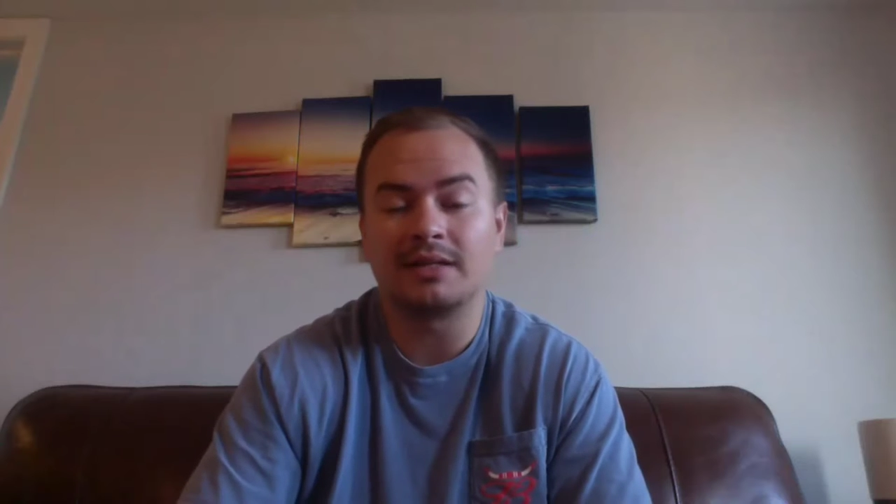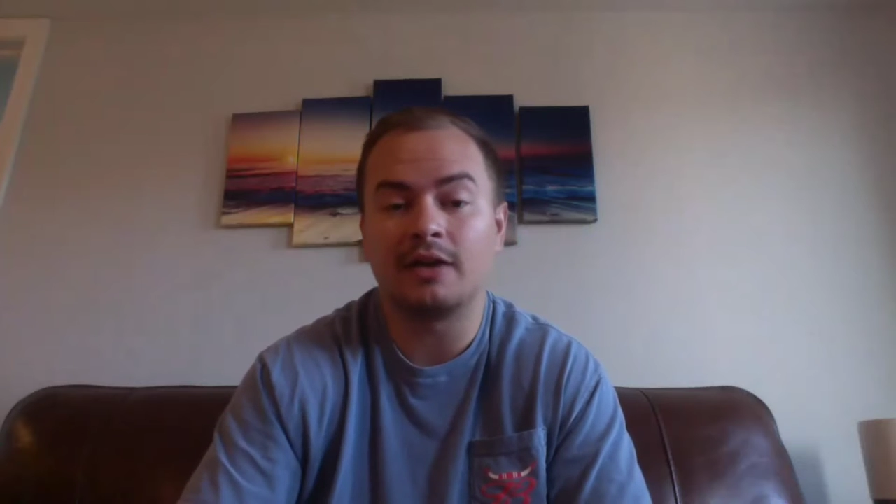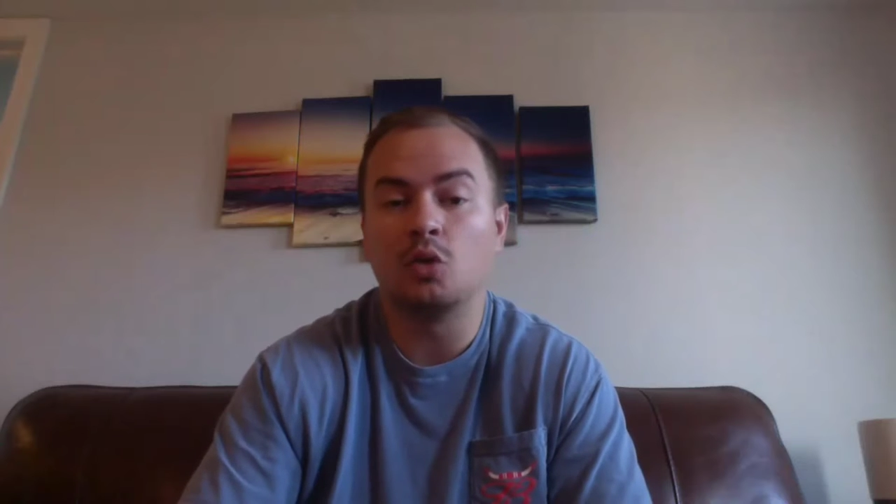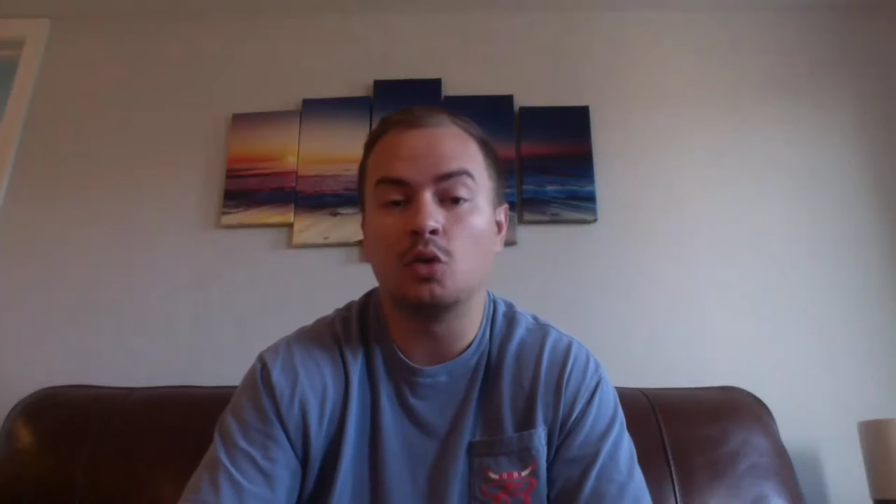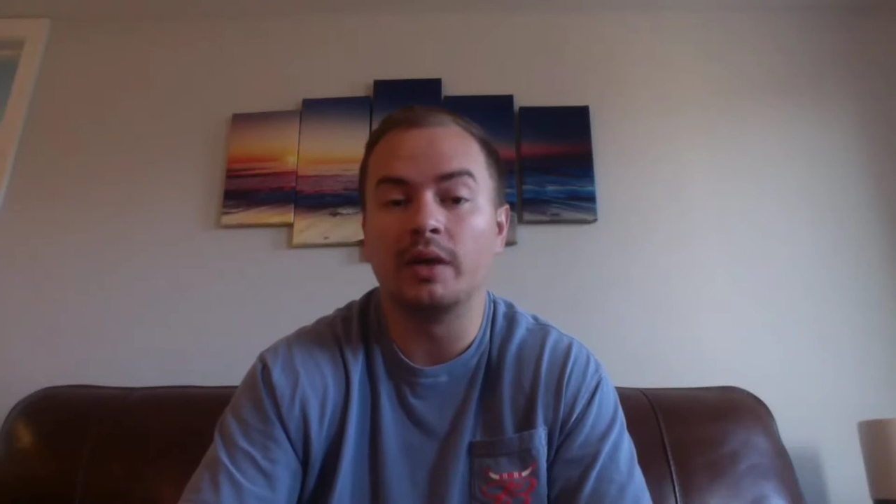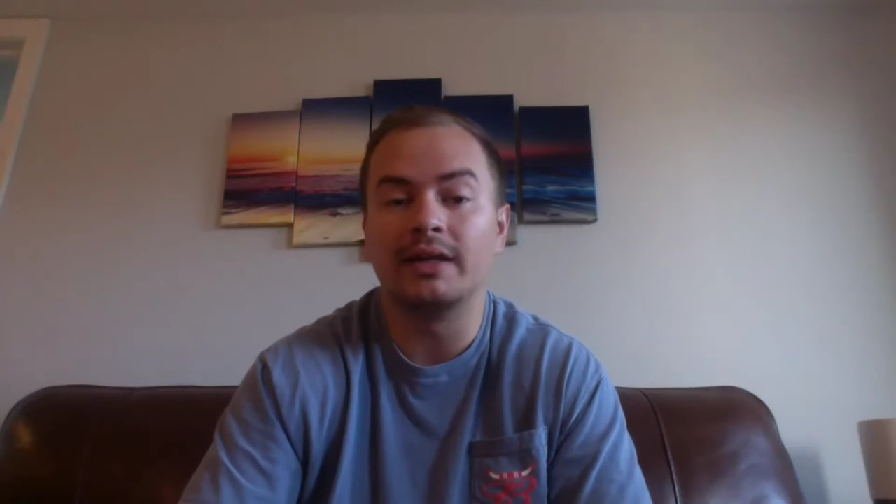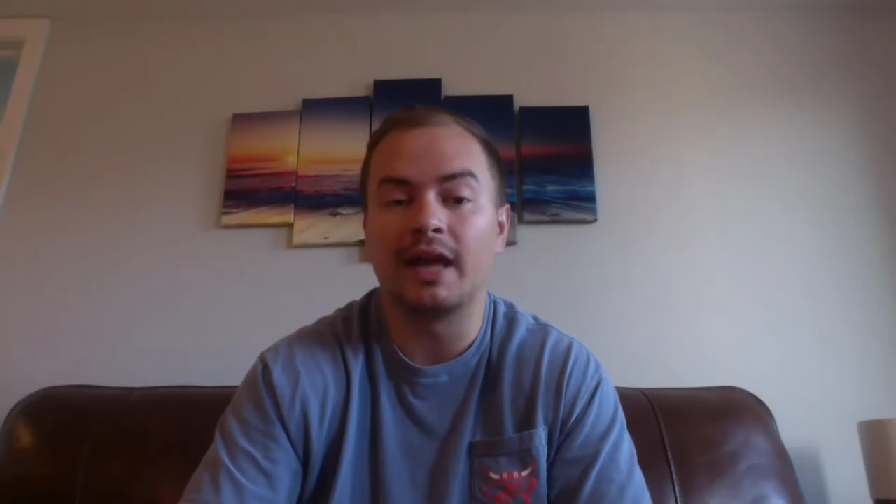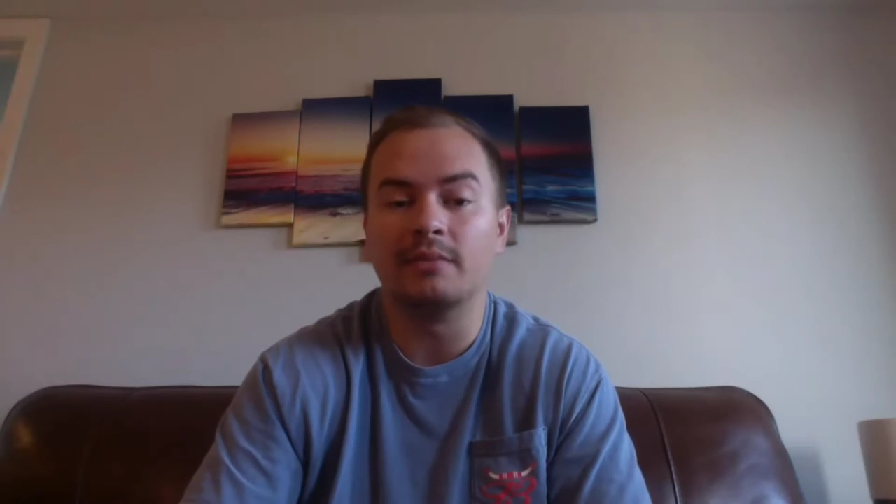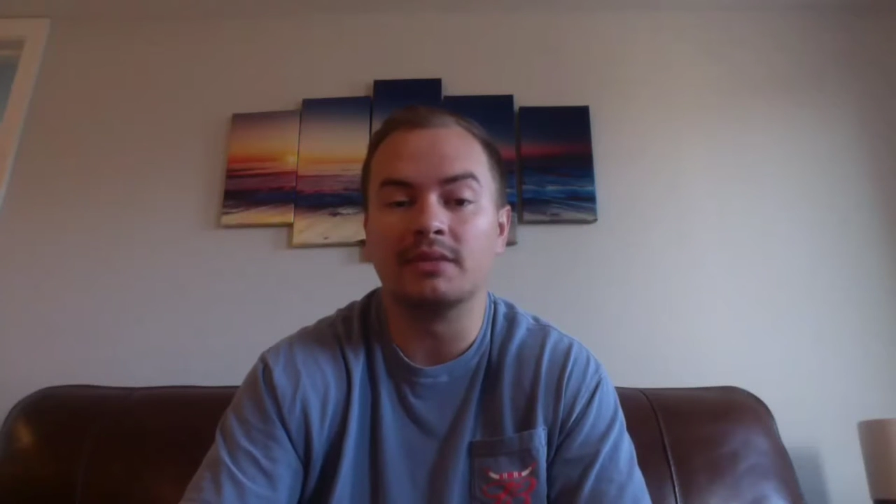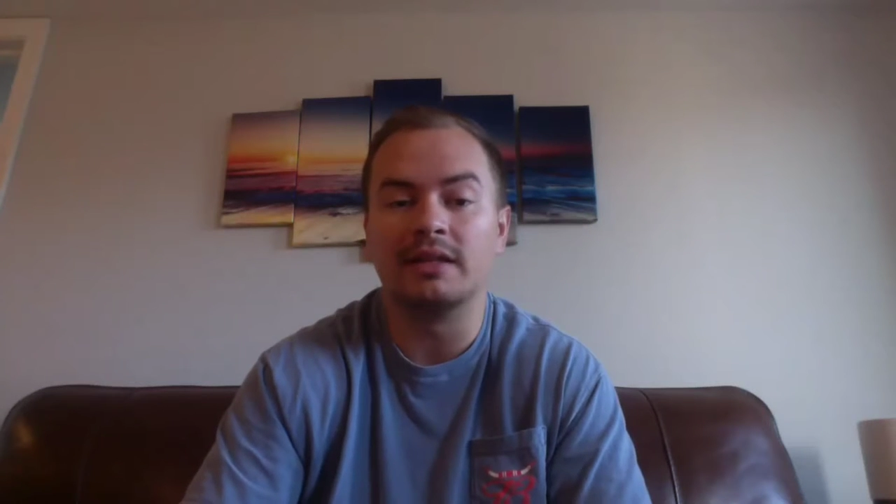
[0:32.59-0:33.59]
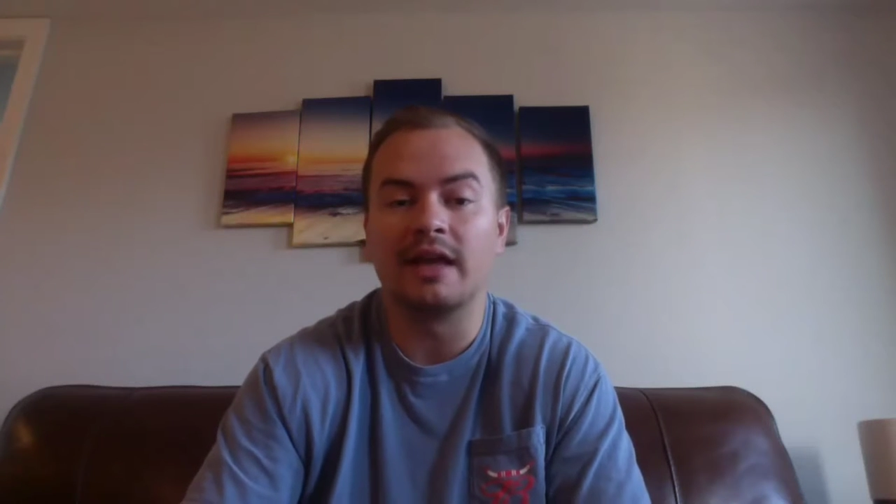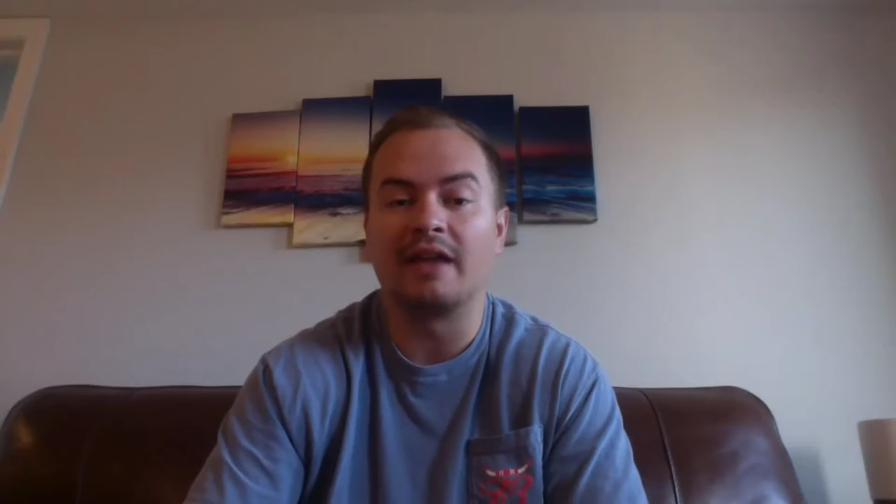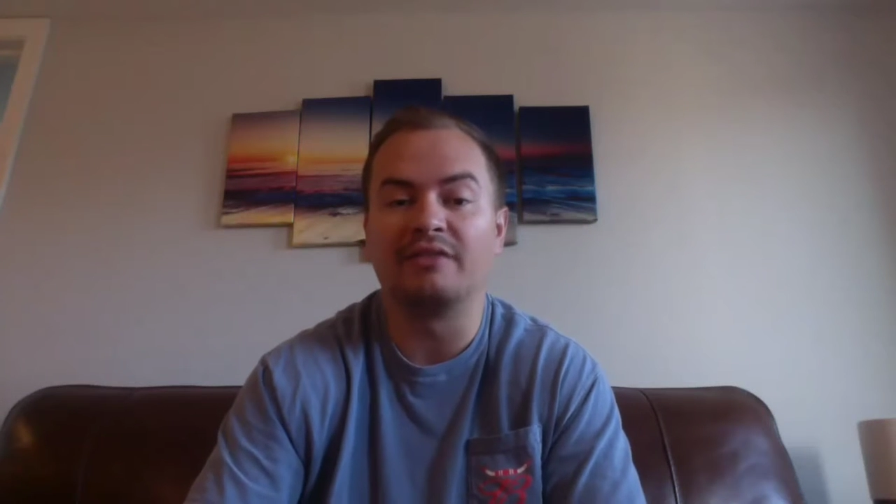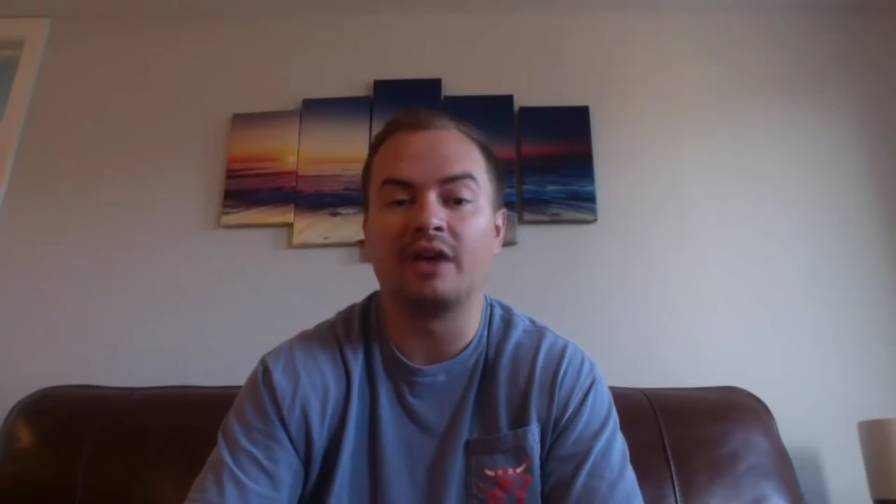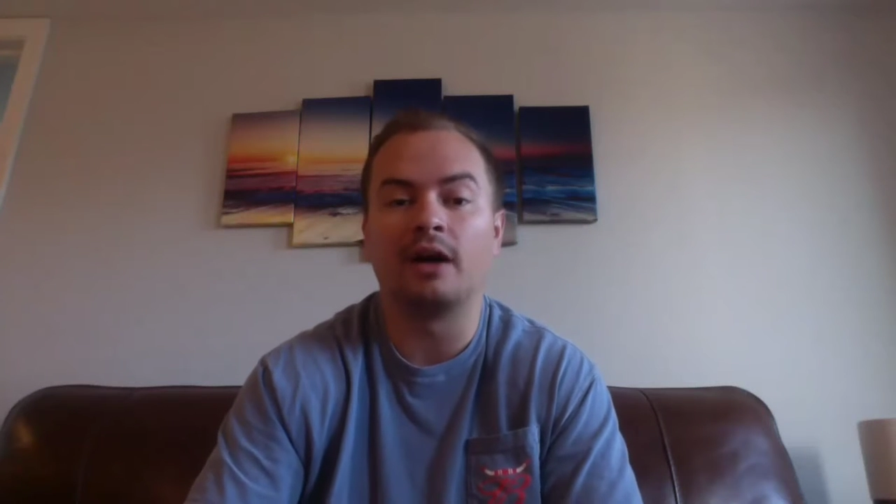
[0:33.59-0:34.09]
how you win games in the
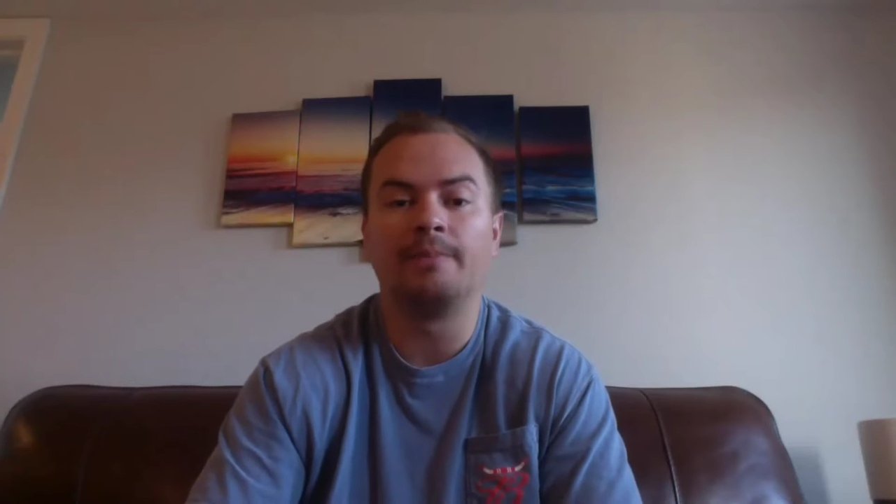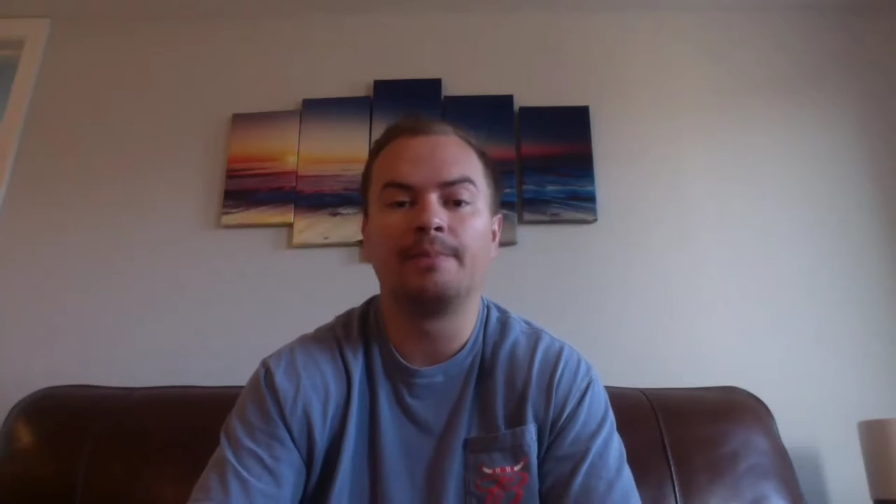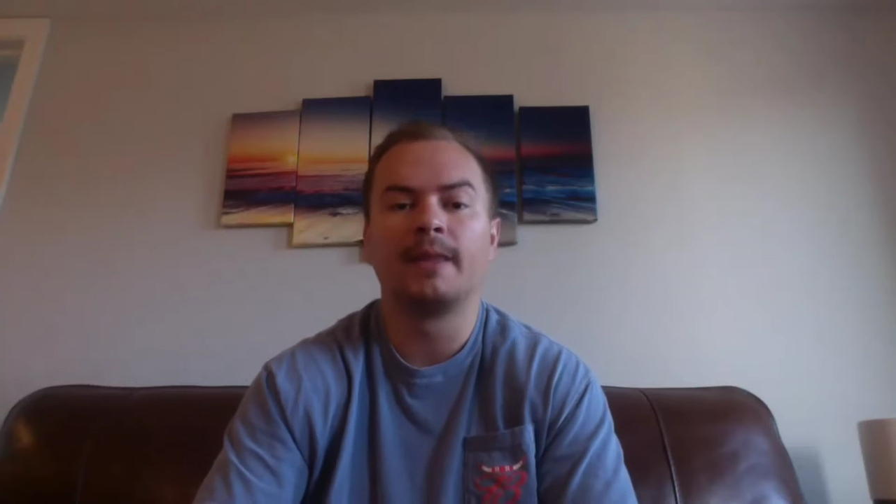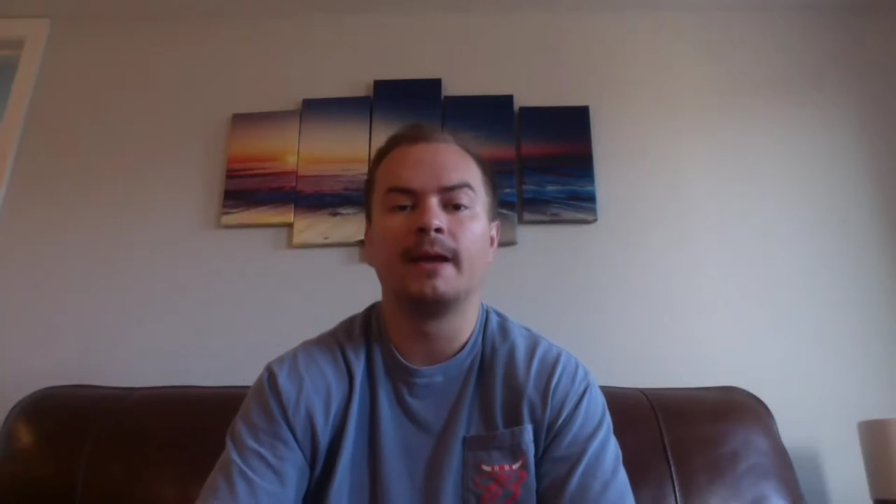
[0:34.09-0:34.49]
NFL.